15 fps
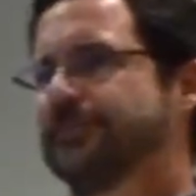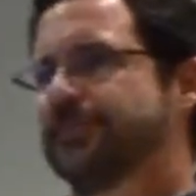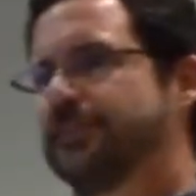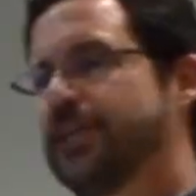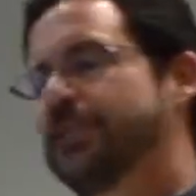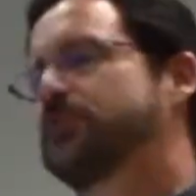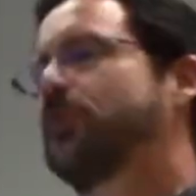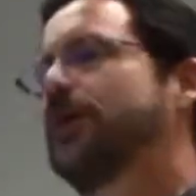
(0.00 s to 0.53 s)

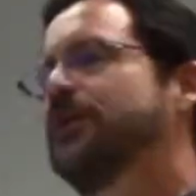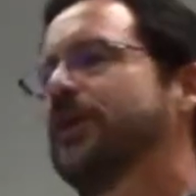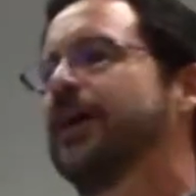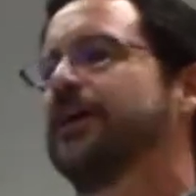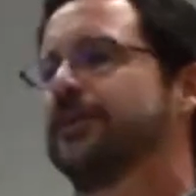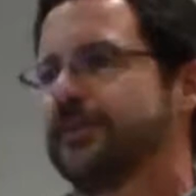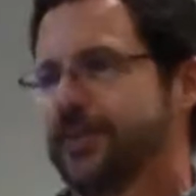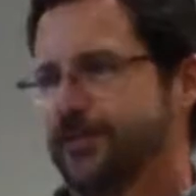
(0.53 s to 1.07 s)
that's why you
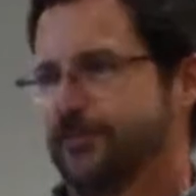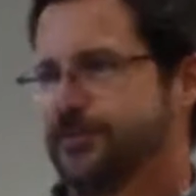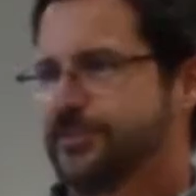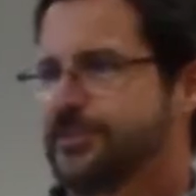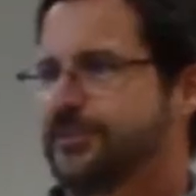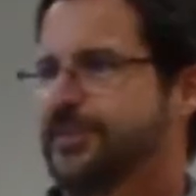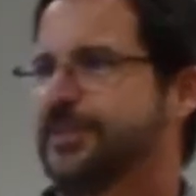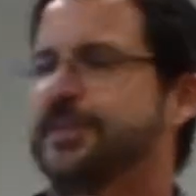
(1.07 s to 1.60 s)
hire
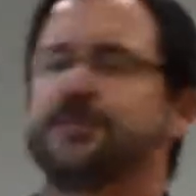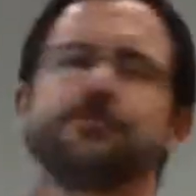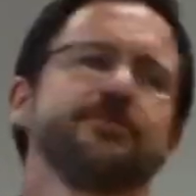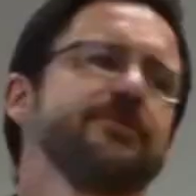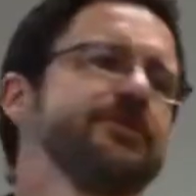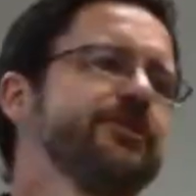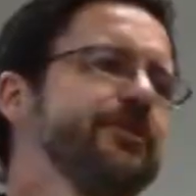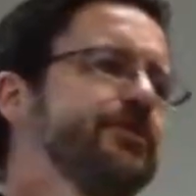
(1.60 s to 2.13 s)
accountants.
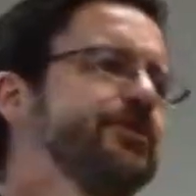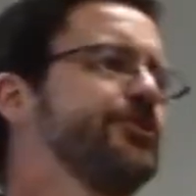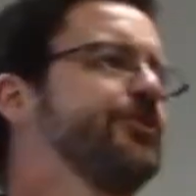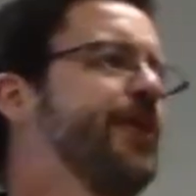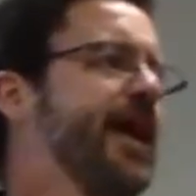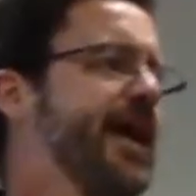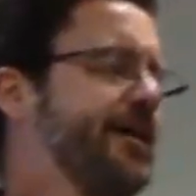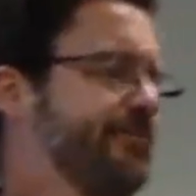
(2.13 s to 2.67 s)
You don't
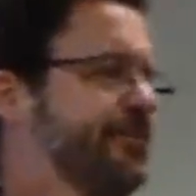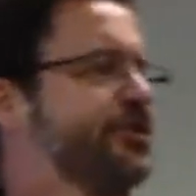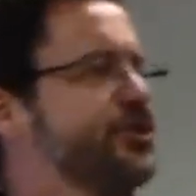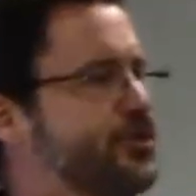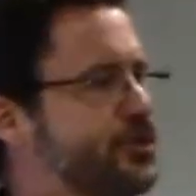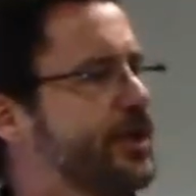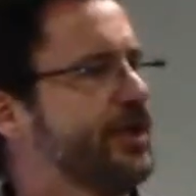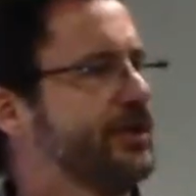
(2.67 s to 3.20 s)
have to
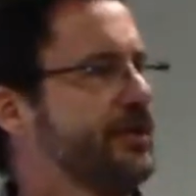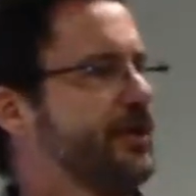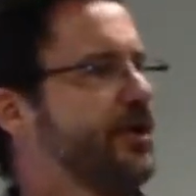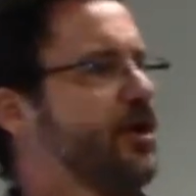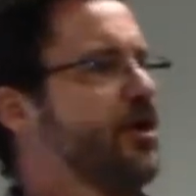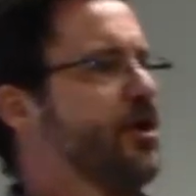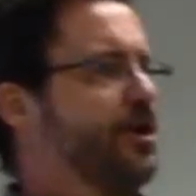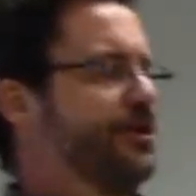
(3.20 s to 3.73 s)
do it
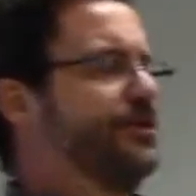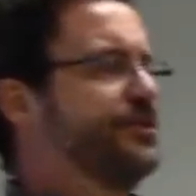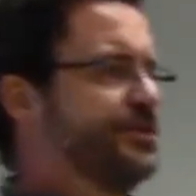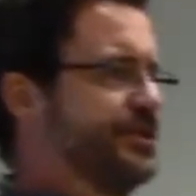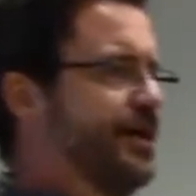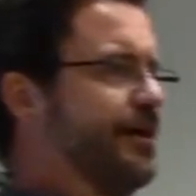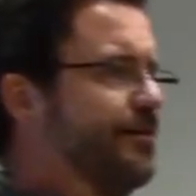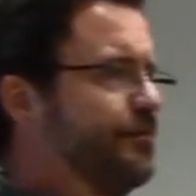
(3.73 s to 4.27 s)
all
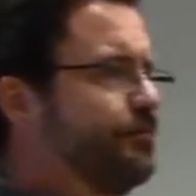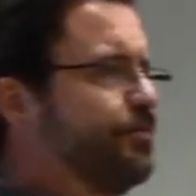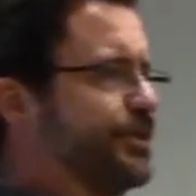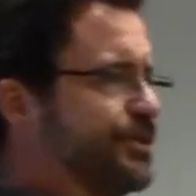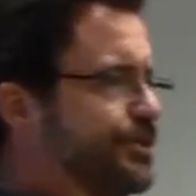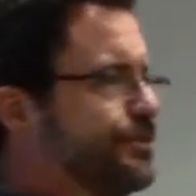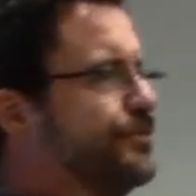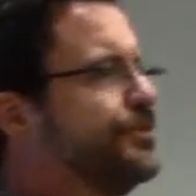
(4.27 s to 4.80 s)
yourself,
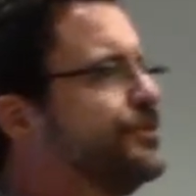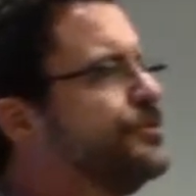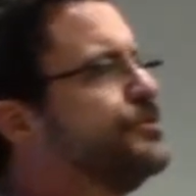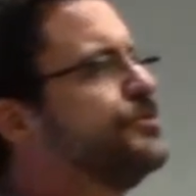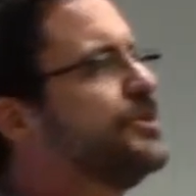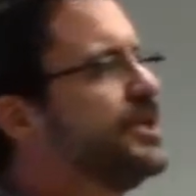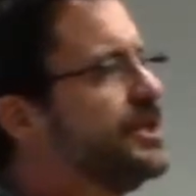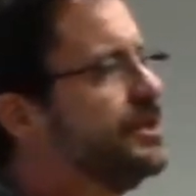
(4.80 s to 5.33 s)
but you do
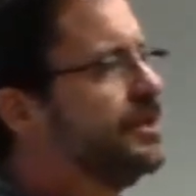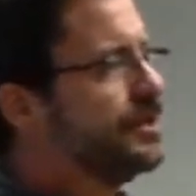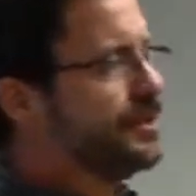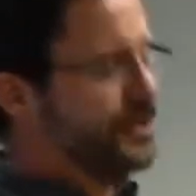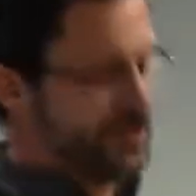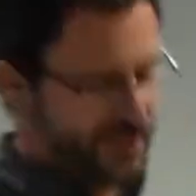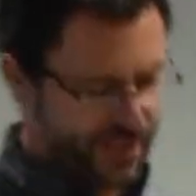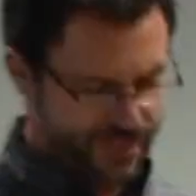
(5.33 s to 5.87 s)
need to
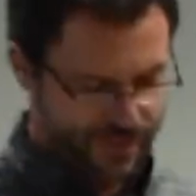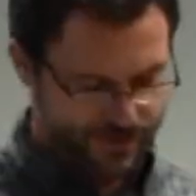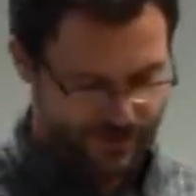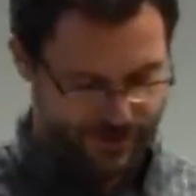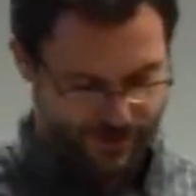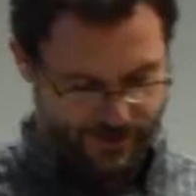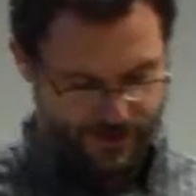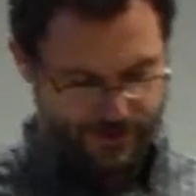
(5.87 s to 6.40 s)
understand
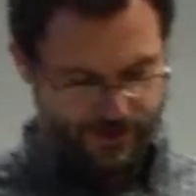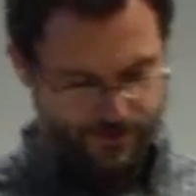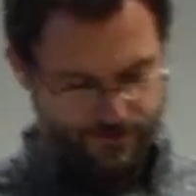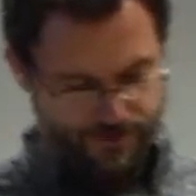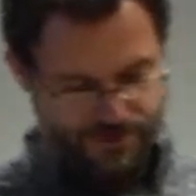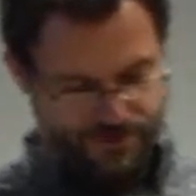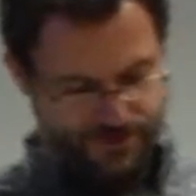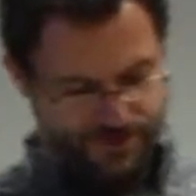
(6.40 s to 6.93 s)
your
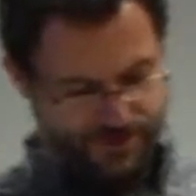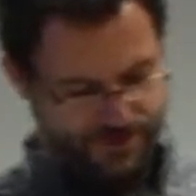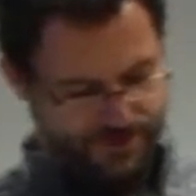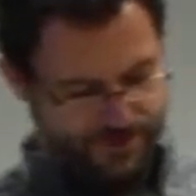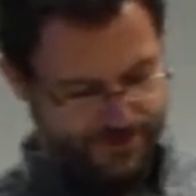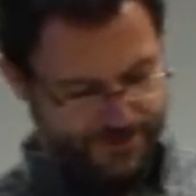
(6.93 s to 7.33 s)
business.